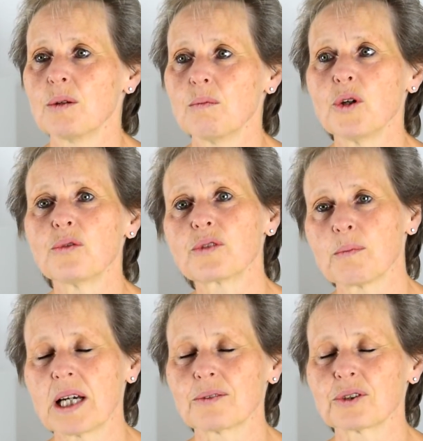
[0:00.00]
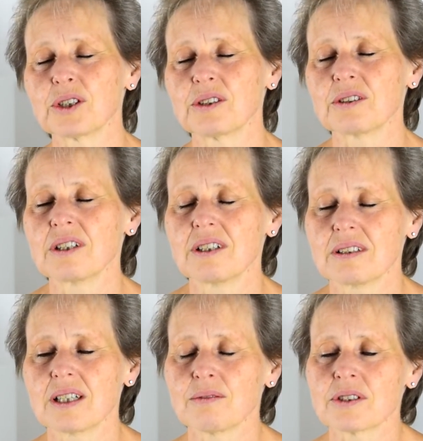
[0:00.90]
move the mountain
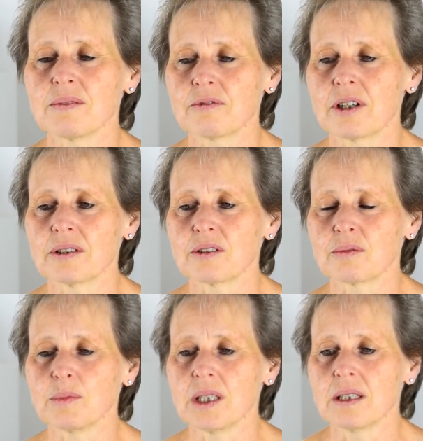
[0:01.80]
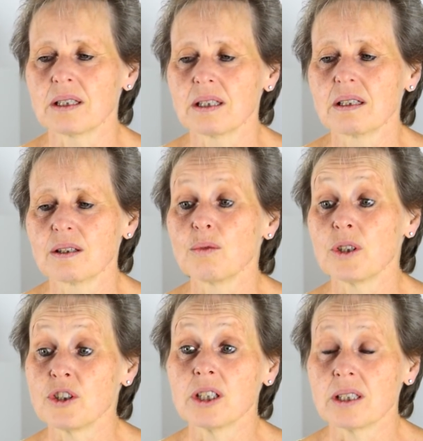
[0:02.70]
that was in front of me,
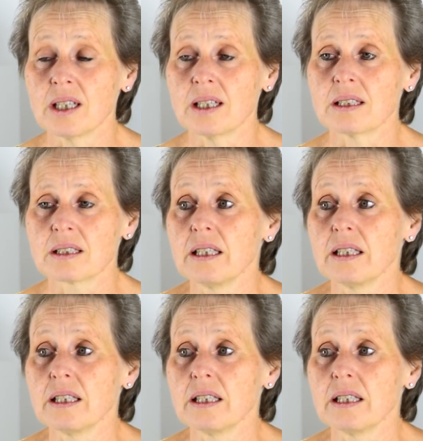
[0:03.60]
which he did.